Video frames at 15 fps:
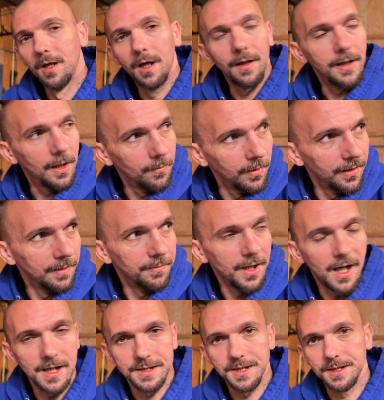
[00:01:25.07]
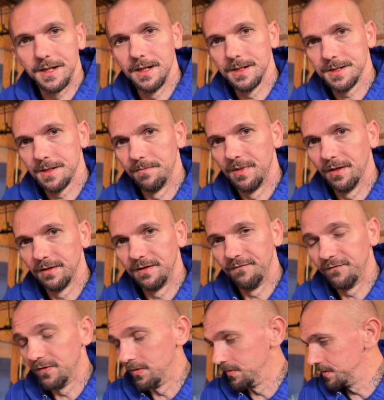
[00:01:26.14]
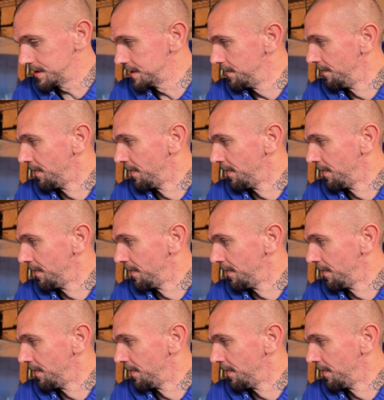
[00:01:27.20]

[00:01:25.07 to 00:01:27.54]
That way the bass is getting some healthy foods.